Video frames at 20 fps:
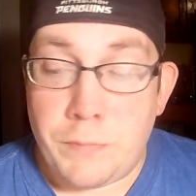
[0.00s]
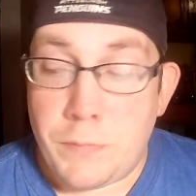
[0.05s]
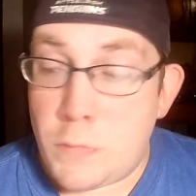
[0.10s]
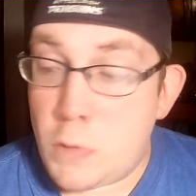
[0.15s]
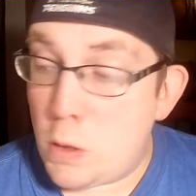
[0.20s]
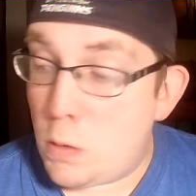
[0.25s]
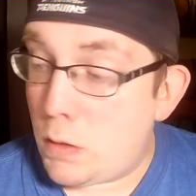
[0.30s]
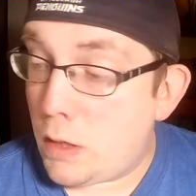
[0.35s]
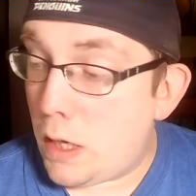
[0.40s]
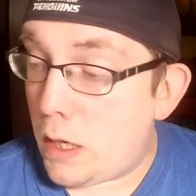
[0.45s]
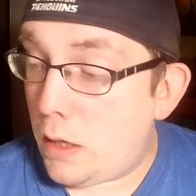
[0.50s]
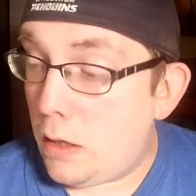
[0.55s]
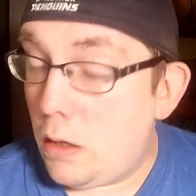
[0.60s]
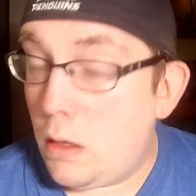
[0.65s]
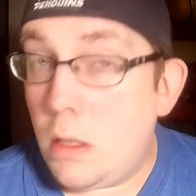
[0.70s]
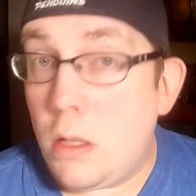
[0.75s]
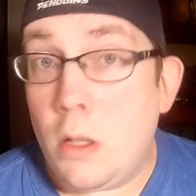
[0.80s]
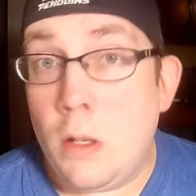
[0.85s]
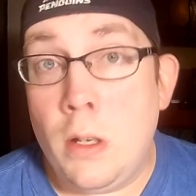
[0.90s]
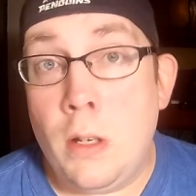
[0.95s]
It's okay.
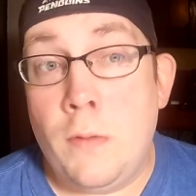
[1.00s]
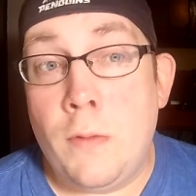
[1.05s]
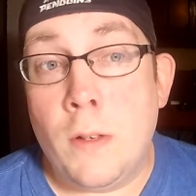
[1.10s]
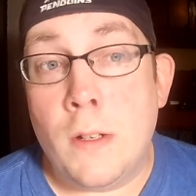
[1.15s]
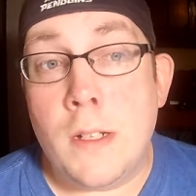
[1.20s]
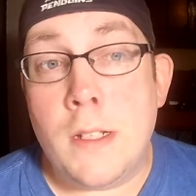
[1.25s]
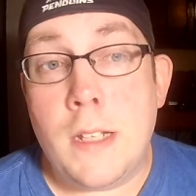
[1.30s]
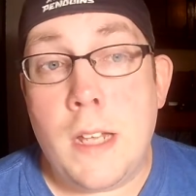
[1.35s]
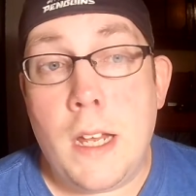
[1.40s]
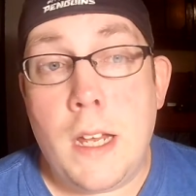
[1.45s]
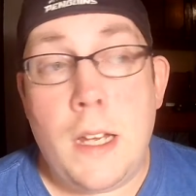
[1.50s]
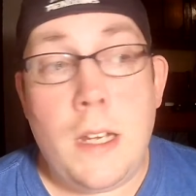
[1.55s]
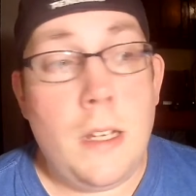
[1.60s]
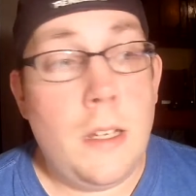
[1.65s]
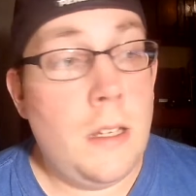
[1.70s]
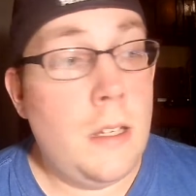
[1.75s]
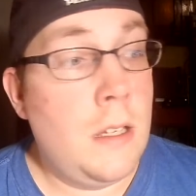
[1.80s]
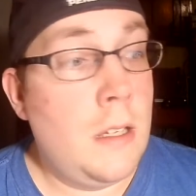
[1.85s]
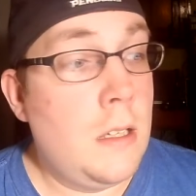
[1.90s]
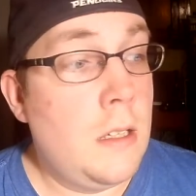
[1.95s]
Good first day.
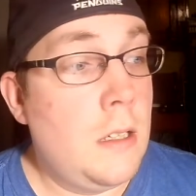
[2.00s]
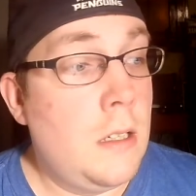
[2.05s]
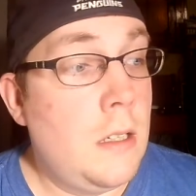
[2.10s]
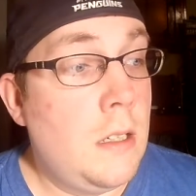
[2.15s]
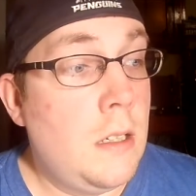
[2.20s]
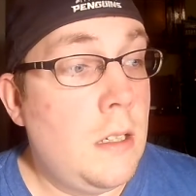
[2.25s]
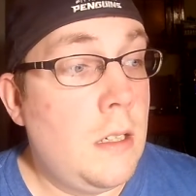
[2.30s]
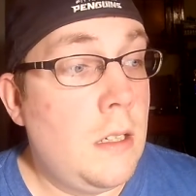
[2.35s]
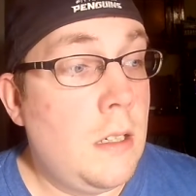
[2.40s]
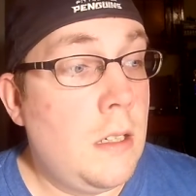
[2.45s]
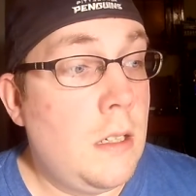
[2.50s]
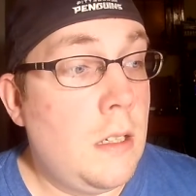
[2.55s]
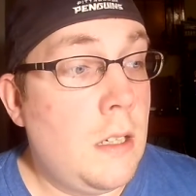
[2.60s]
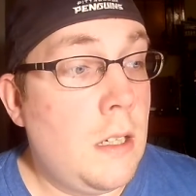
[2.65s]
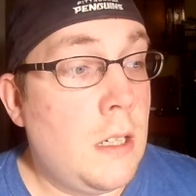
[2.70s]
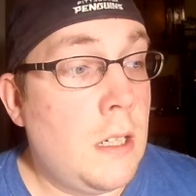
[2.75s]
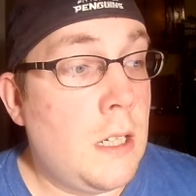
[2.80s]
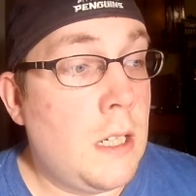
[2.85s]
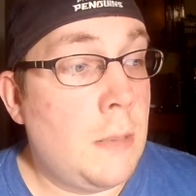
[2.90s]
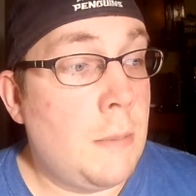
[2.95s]

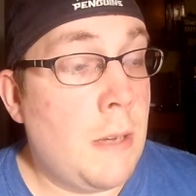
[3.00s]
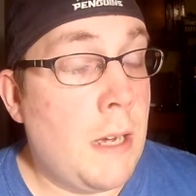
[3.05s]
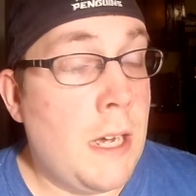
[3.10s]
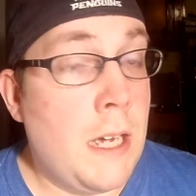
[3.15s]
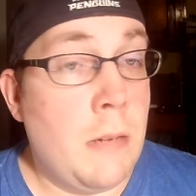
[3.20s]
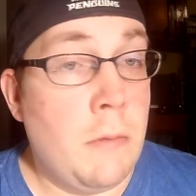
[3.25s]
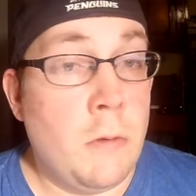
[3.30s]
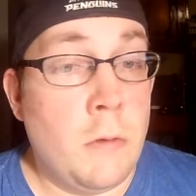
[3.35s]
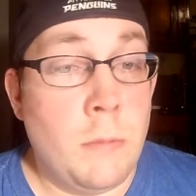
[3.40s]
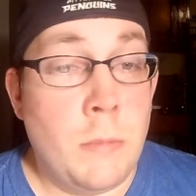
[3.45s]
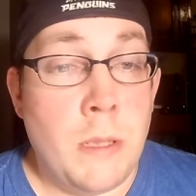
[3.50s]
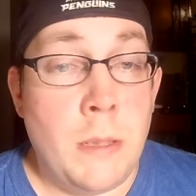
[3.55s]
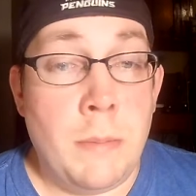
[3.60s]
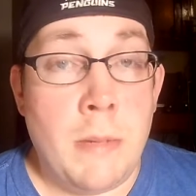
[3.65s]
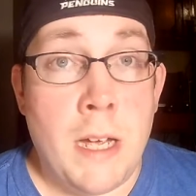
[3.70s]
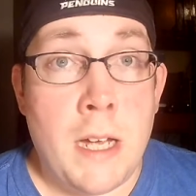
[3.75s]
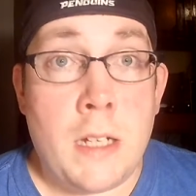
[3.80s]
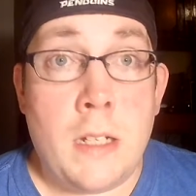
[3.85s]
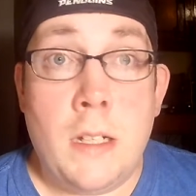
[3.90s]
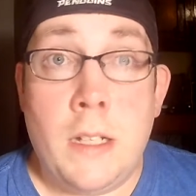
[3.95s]
I will be
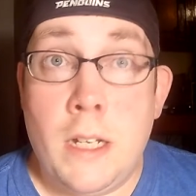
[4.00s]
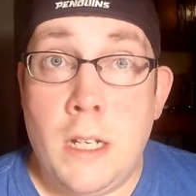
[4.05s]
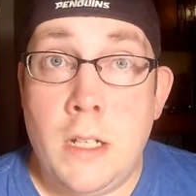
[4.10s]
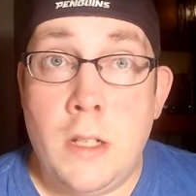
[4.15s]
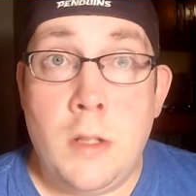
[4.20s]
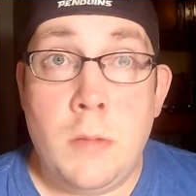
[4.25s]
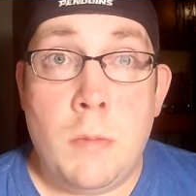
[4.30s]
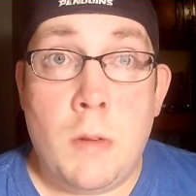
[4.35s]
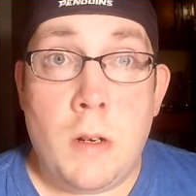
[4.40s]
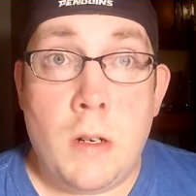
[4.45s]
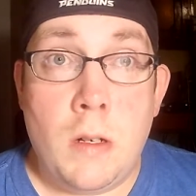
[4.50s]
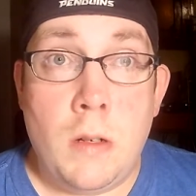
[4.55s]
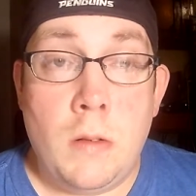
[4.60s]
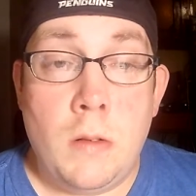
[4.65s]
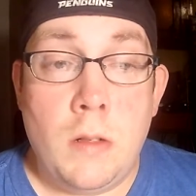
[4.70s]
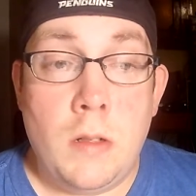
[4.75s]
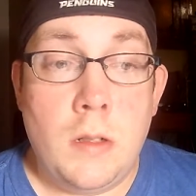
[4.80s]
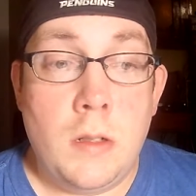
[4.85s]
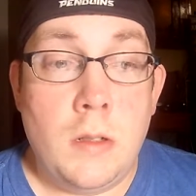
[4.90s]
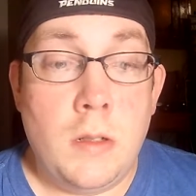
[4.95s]
back again tomorrow
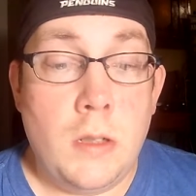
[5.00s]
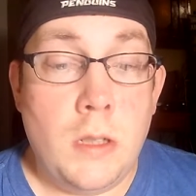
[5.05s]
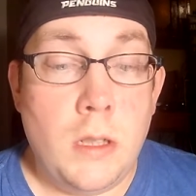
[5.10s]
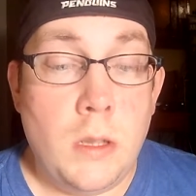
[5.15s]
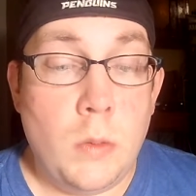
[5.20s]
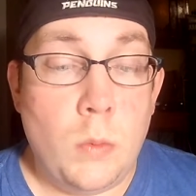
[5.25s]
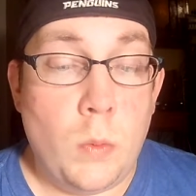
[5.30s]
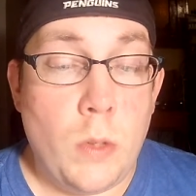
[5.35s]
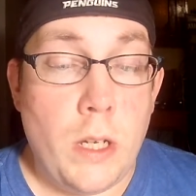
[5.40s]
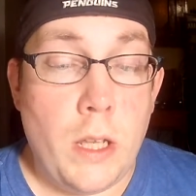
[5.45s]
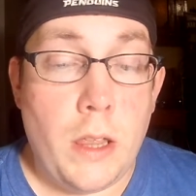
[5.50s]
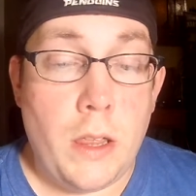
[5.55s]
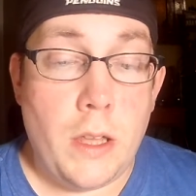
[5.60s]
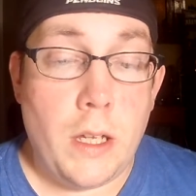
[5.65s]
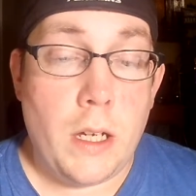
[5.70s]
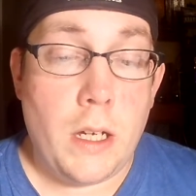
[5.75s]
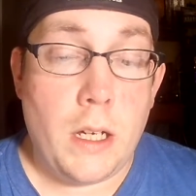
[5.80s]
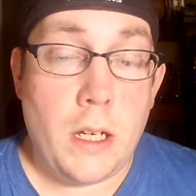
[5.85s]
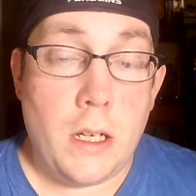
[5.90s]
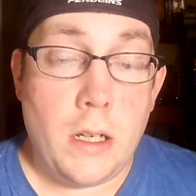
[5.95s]
with
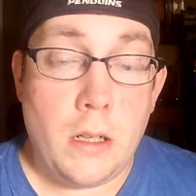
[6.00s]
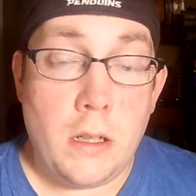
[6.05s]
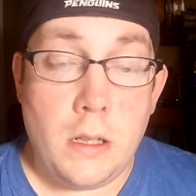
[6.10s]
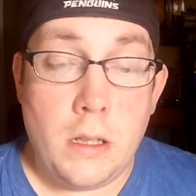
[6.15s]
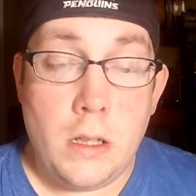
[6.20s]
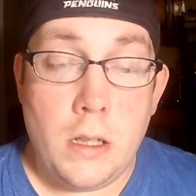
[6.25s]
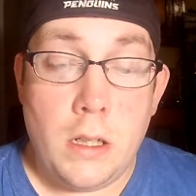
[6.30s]
more.